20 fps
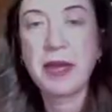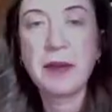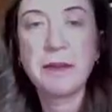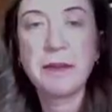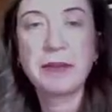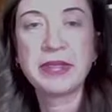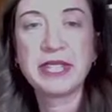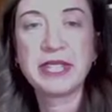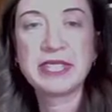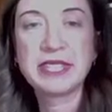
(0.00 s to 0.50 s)

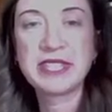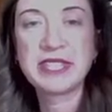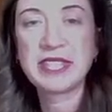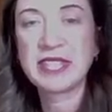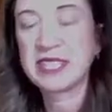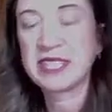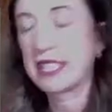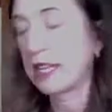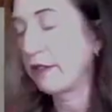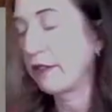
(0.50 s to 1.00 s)
but this is the
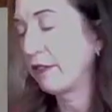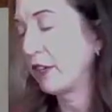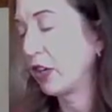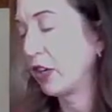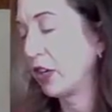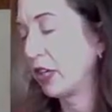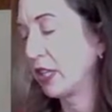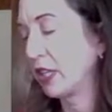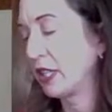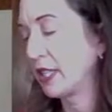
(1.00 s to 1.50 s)
set of
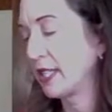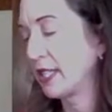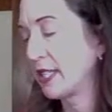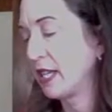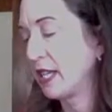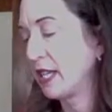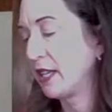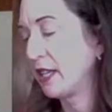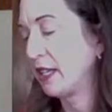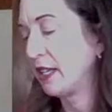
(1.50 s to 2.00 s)
cards
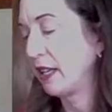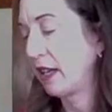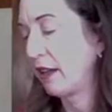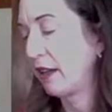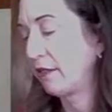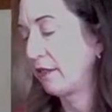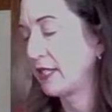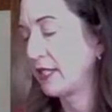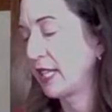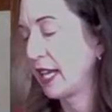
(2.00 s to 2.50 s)
that
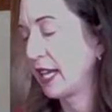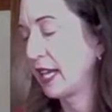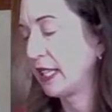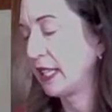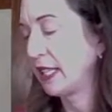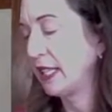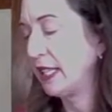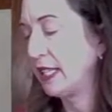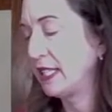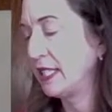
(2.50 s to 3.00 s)
have
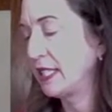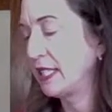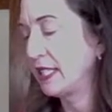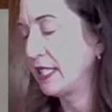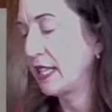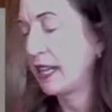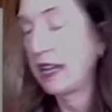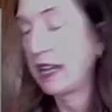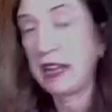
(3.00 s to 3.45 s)
tallies